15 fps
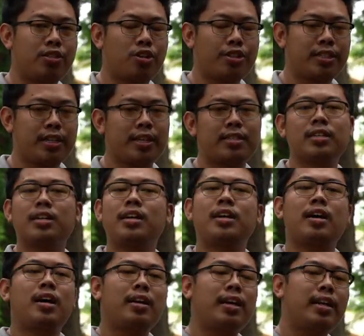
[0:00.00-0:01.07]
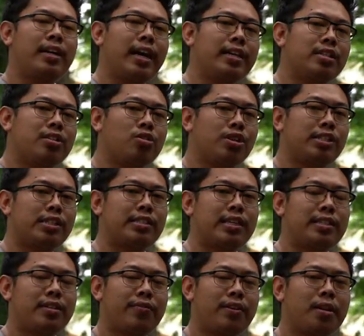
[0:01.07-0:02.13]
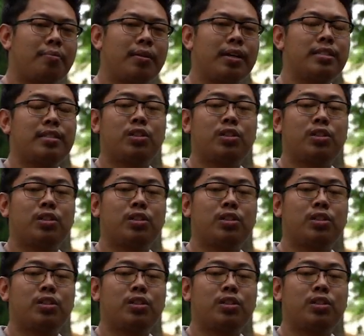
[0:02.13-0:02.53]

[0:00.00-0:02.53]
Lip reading: choices. Another engine choices that is available is